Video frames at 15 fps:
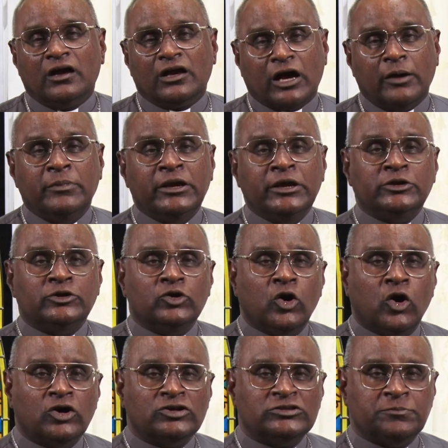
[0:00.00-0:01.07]
Coming into
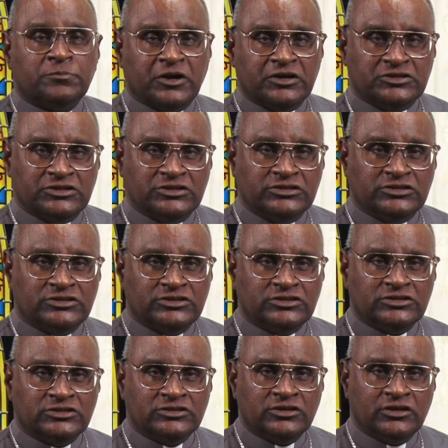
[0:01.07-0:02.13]
God's
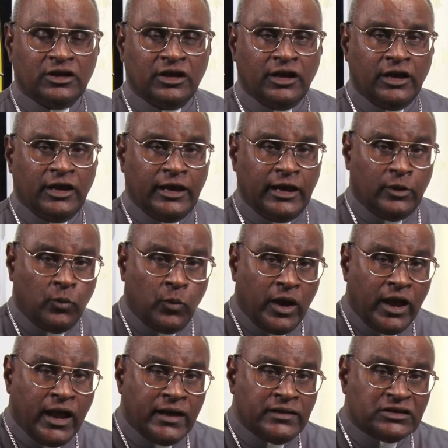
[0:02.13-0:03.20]
presence and
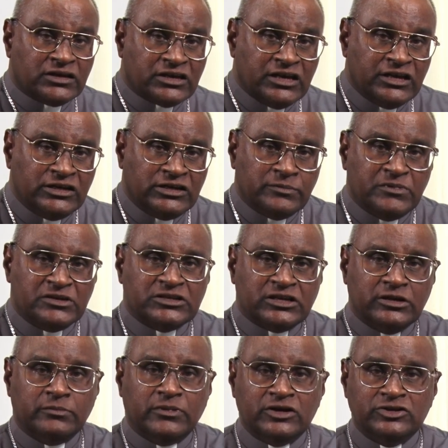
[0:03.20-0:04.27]
where the kingdom is
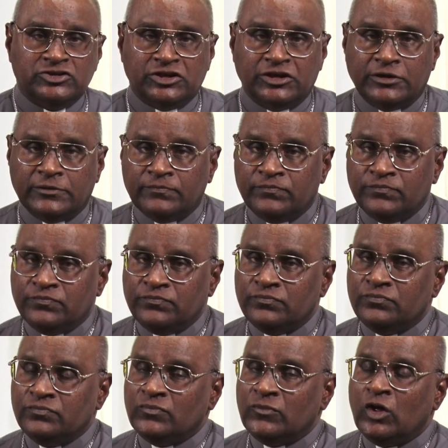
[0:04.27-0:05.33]
emerging,
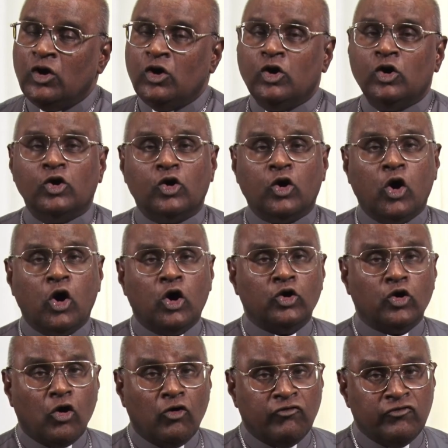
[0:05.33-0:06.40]
God
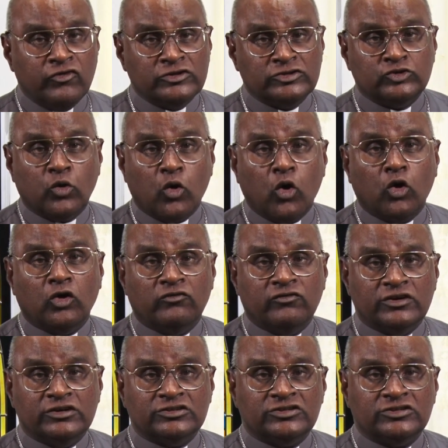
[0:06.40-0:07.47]
offers to all of
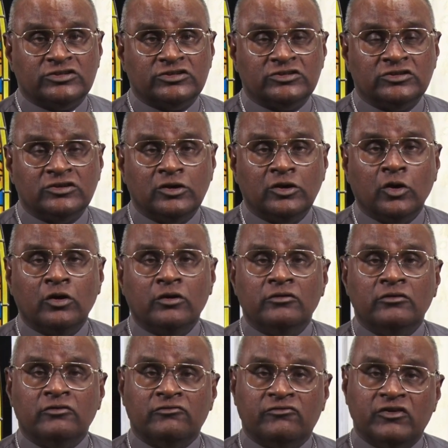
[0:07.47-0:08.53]
us
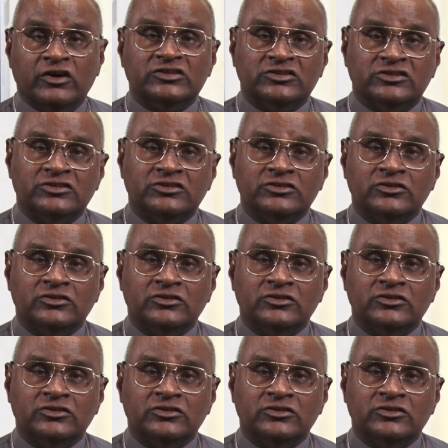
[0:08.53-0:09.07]
first